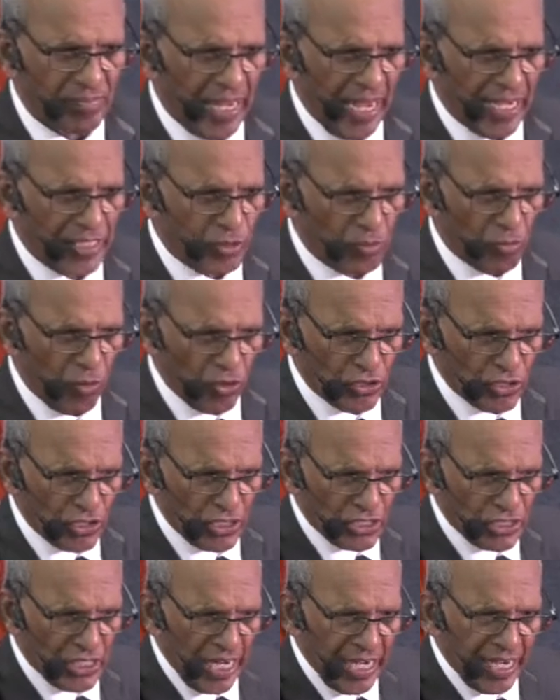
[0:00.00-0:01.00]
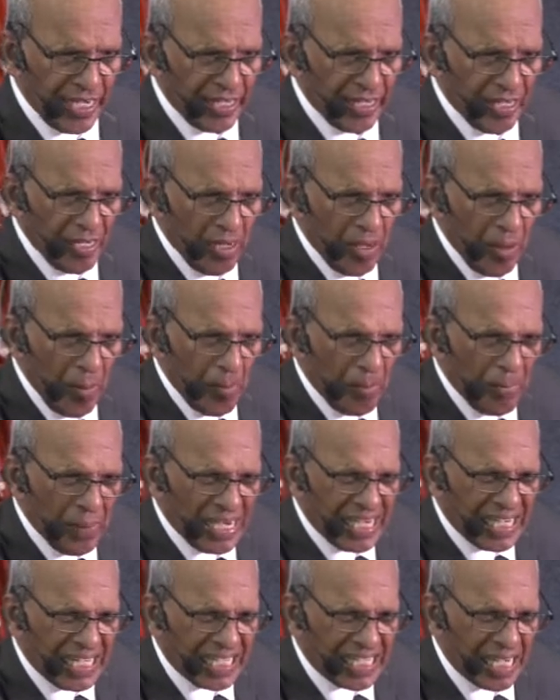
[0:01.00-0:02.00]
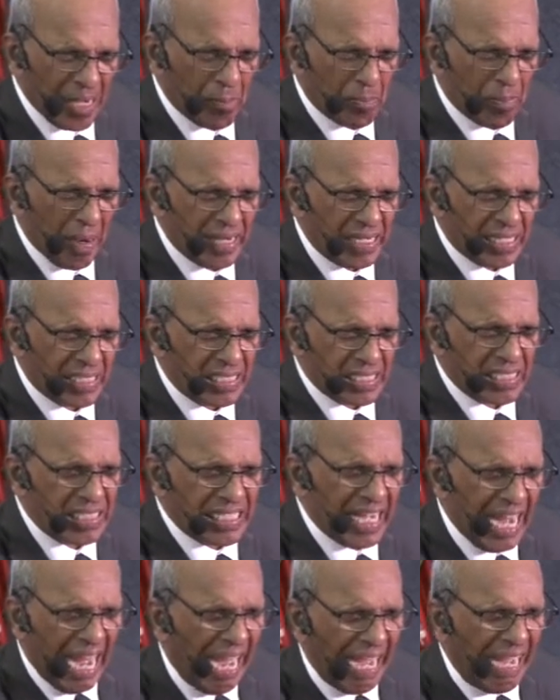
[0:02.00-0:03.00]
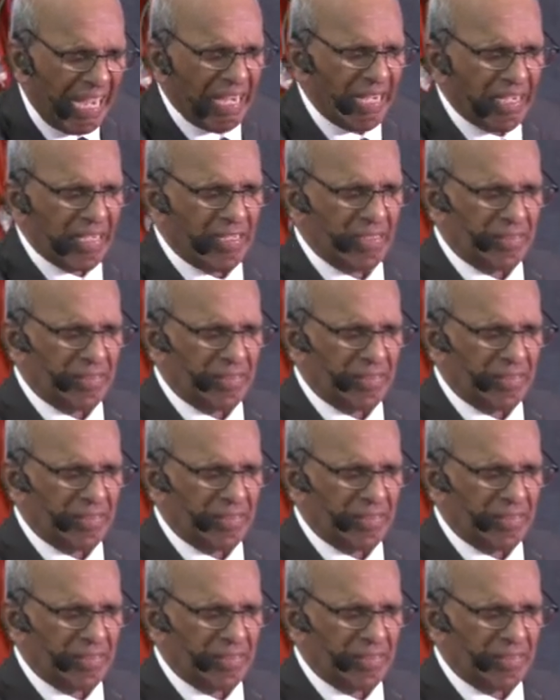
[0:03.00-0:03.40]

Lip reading: As Moses said, pick it up by its tail.